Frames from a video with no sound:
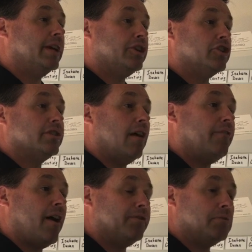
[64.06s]
get
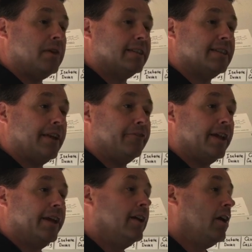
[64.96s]
yourself off the bus
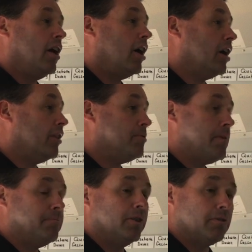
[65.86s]
safely, are the
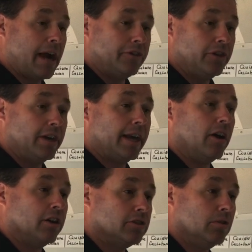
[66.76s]
people around you going to
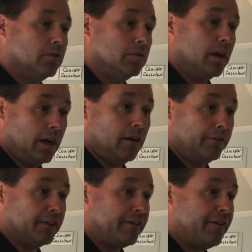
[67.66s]
also
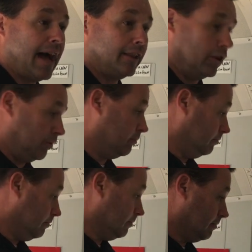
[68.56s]
hopefully follow?
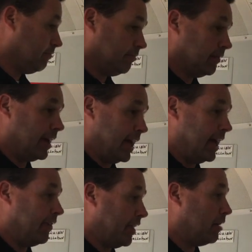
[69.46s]

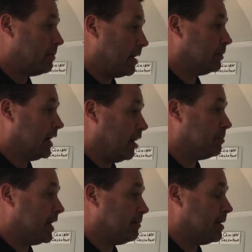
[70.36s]
And they'll be able to
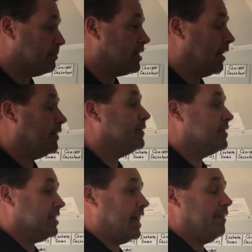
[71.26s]
help keep themselves
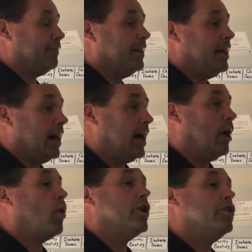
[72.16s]
safe.
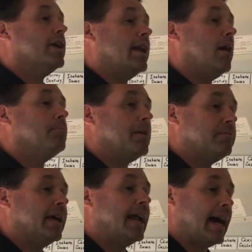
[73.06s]
Or you can help
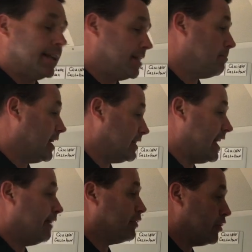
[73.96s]
them get out of the bus
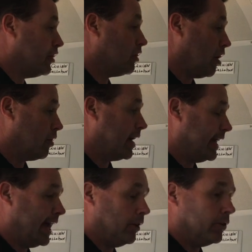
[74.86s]
after you're
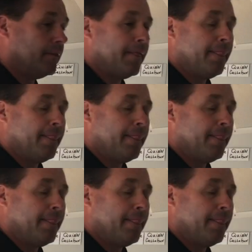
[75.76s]
already out.